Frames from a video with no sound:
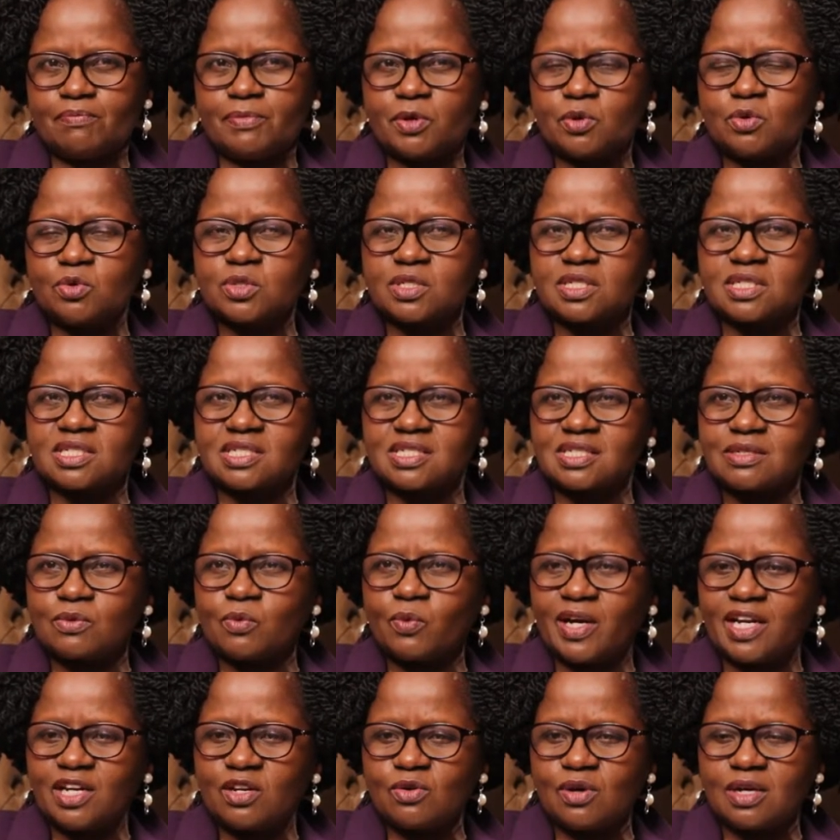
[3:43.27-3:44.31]
Because
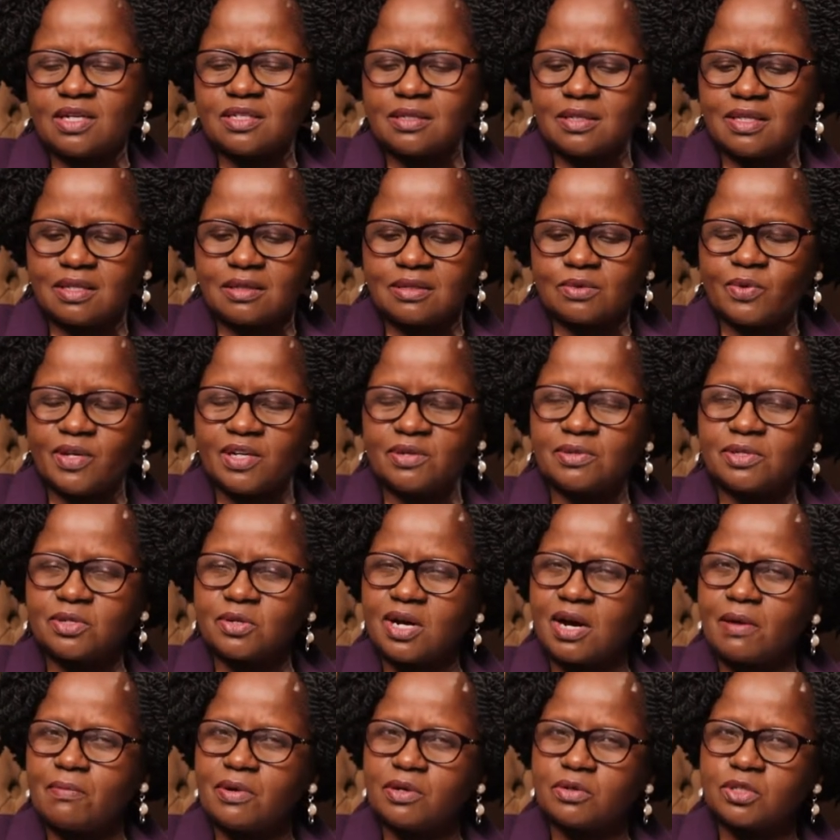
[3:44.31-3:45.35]
when we
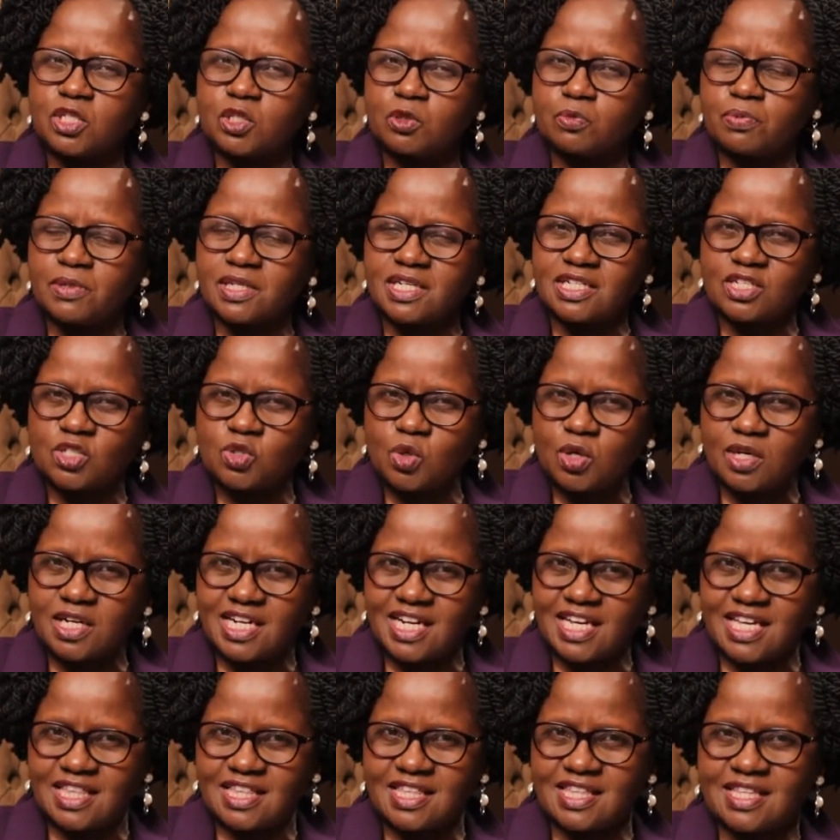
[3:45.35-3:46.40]
talk about spiritual
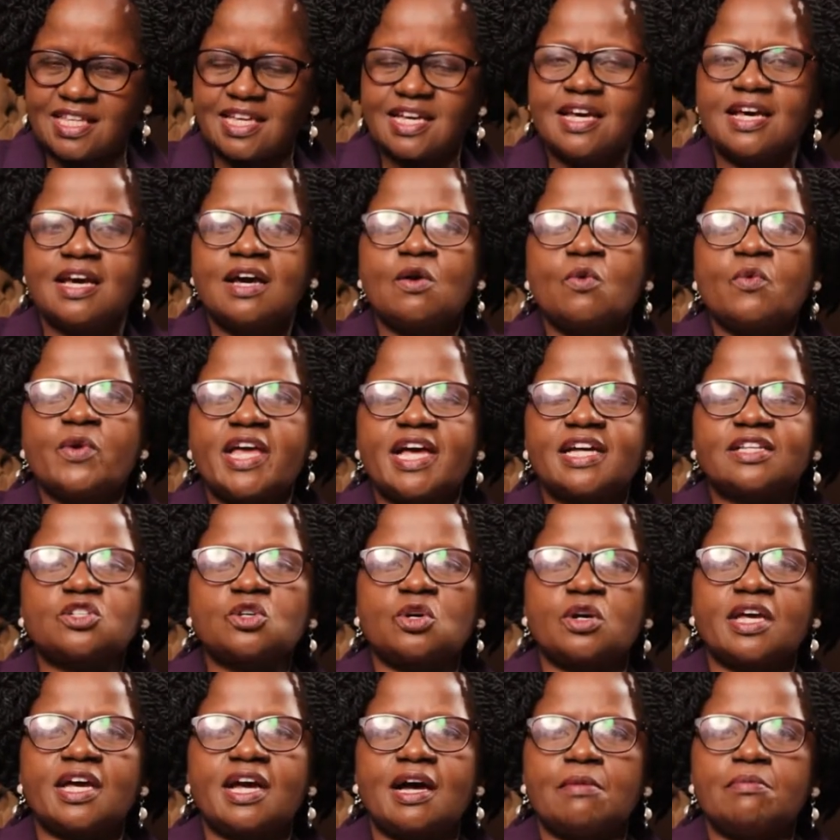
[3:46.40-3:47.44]
death, we are
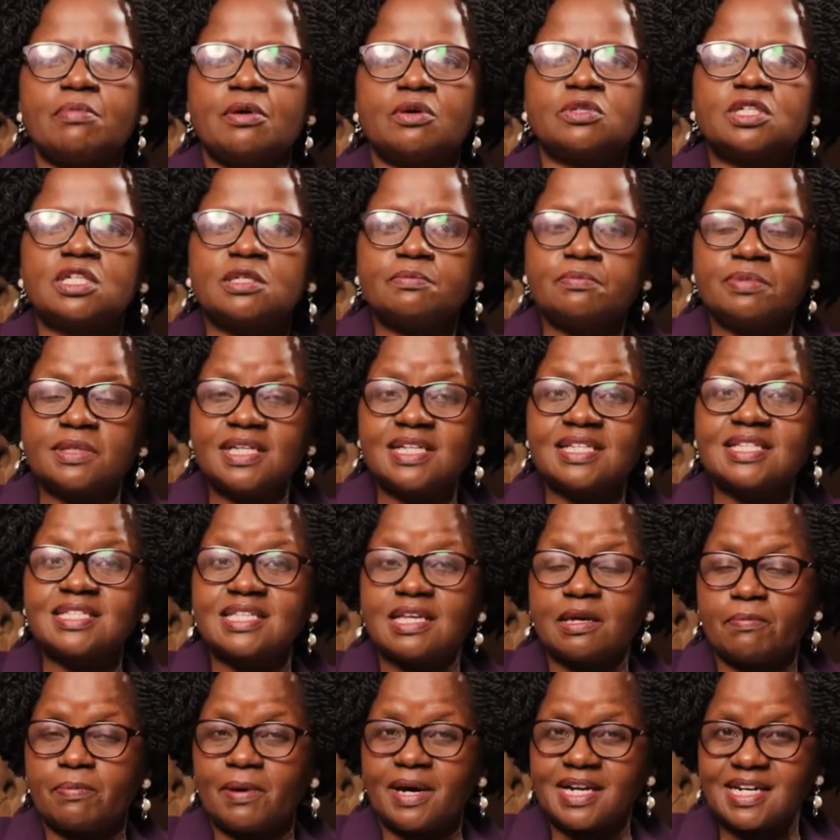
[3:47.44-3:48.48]
talking about being
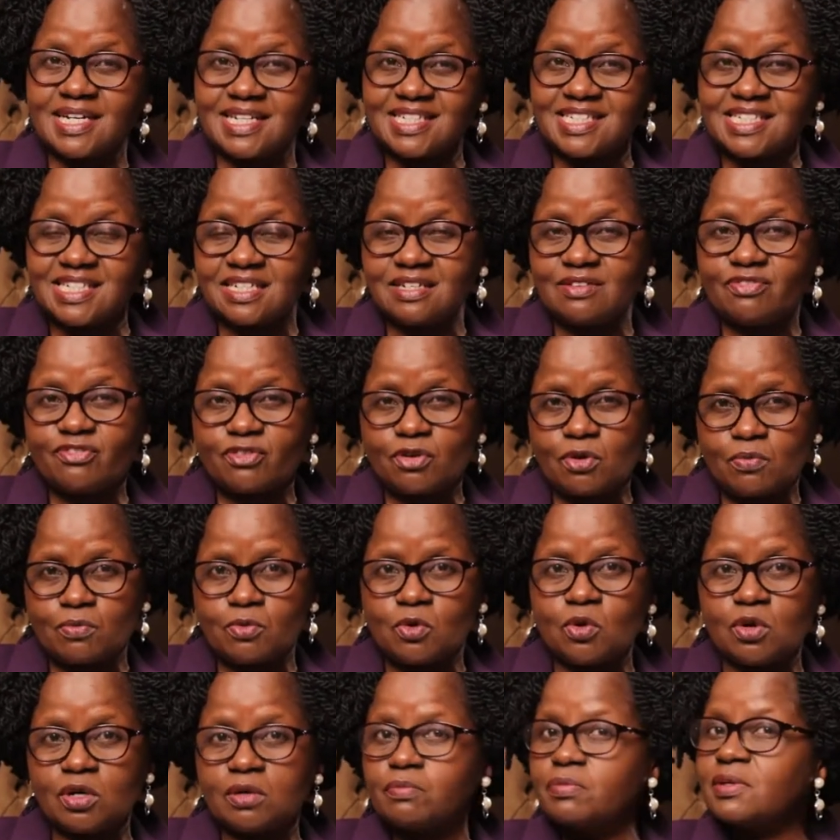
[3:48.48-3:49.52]
separated
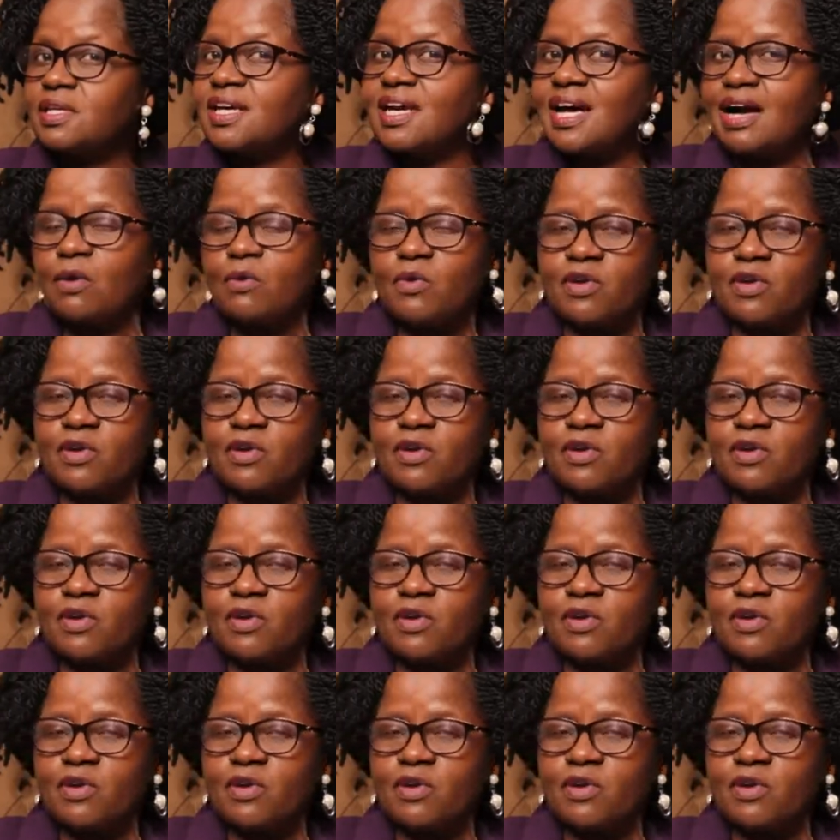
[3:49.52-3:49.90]
from God, being